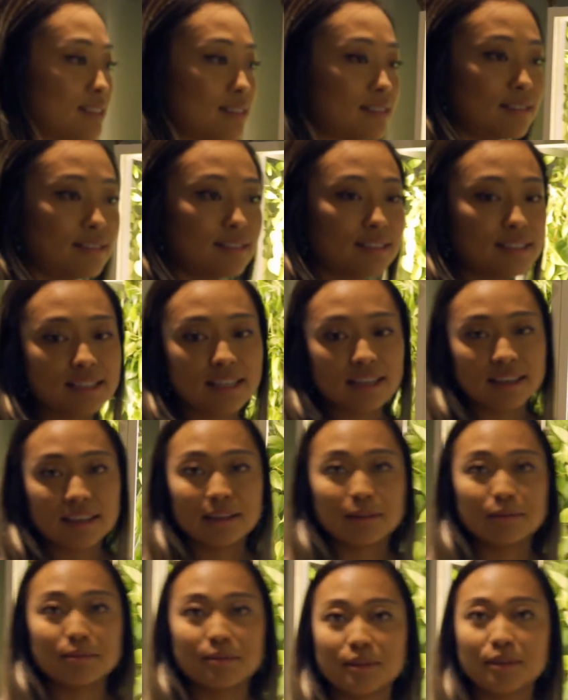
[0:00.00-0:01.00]
is our
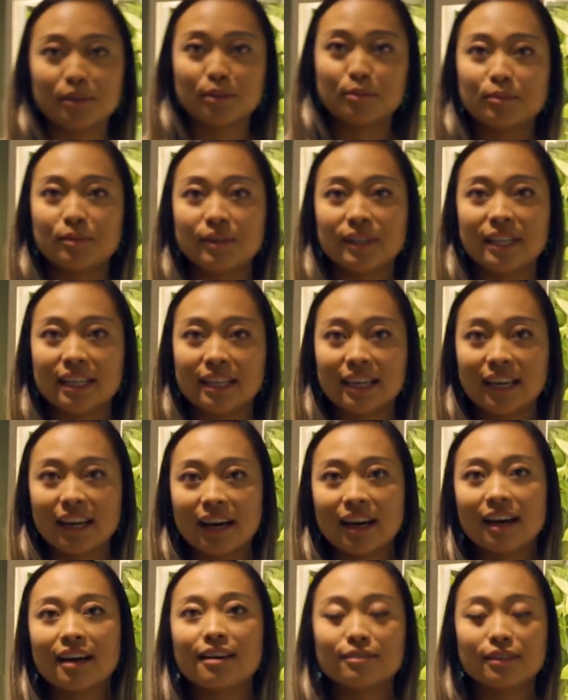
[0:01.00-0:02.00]
second room. We
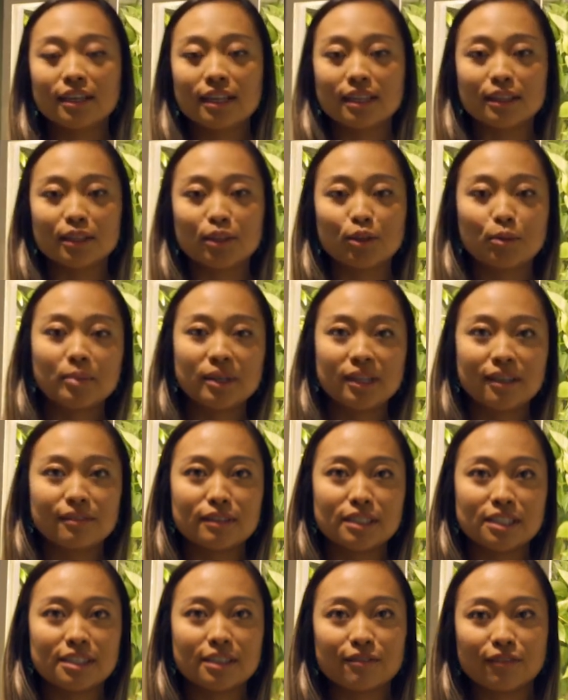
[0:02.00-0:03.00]
have a little bit
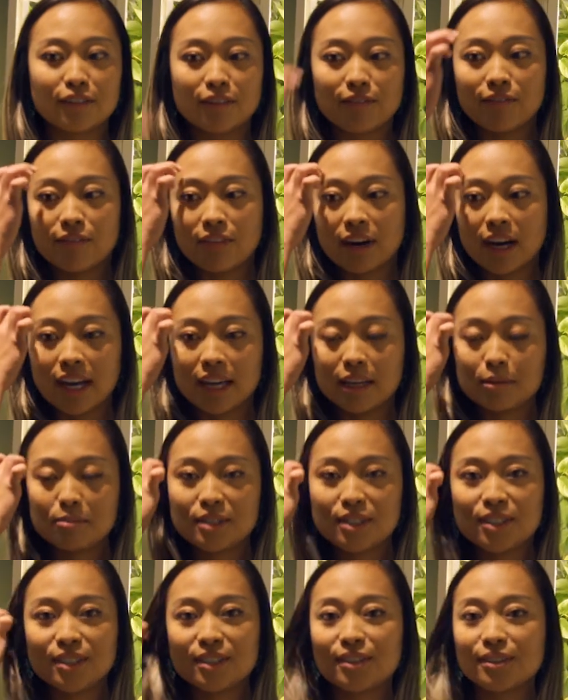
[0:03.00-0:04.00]
of a different
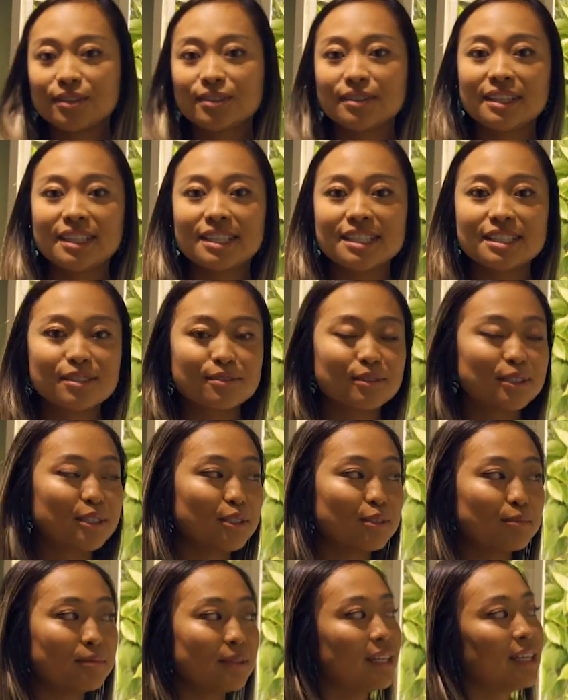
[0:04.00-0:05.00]
vibe to this
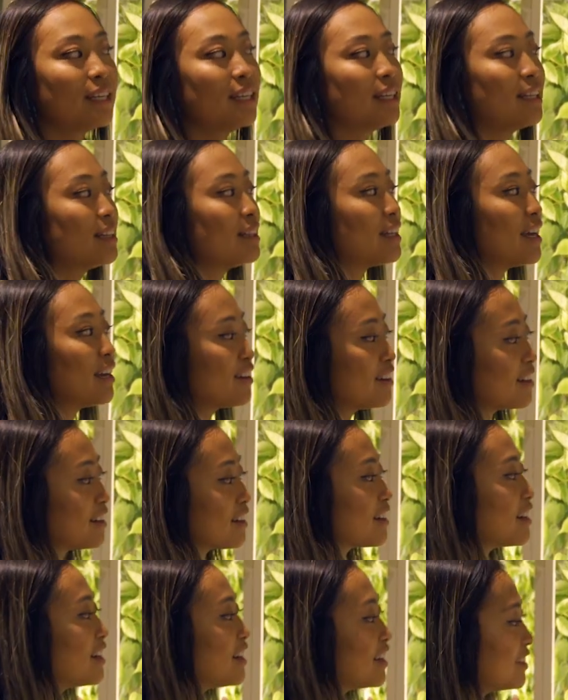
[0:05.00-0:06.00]
room.
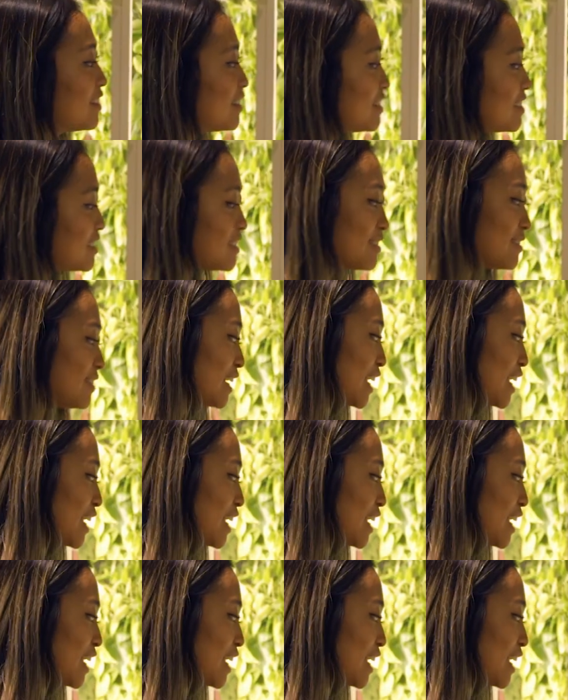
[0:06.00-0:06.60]
Lighter colors of the